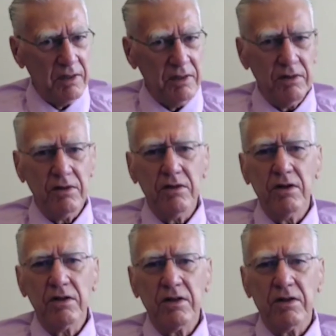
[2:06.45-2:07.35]
You know, you
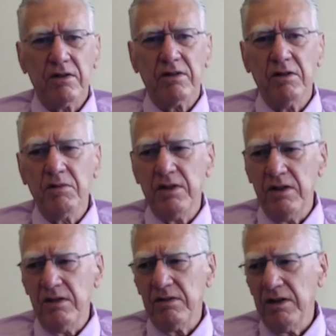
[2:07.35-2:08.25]
look at some of
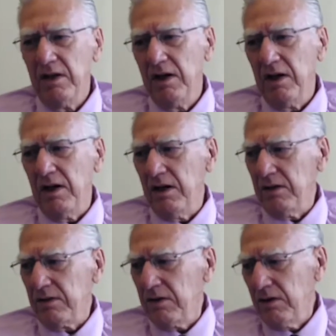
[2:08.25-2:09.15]
these,
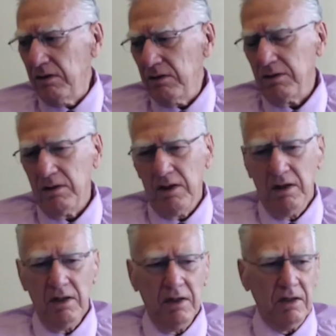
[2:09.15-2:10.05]
it's called
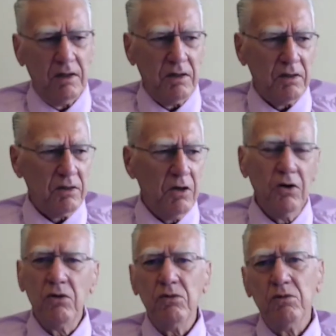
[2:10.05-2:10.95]

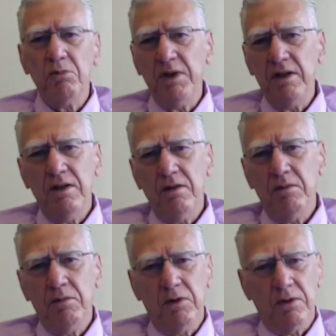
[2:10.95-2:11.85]
cone
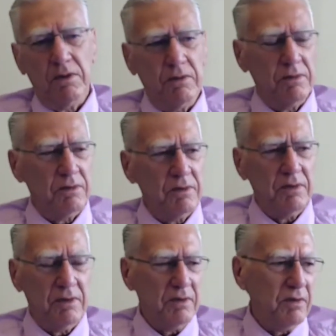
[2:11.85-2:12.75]
beam or
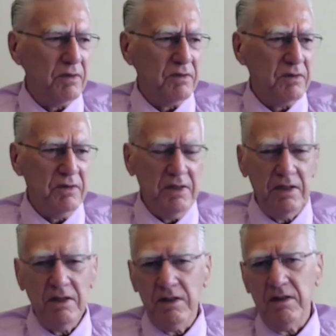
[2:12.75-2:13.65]

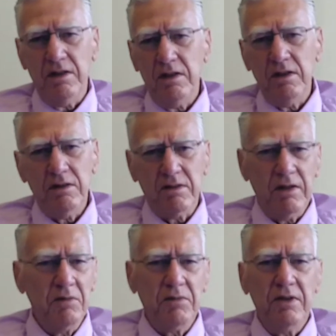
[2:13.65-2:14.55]
CT
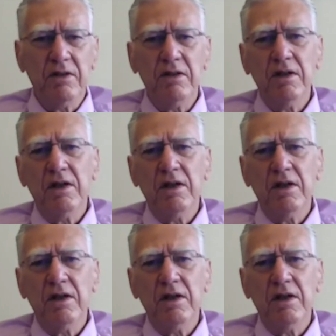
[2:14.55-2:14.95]
something.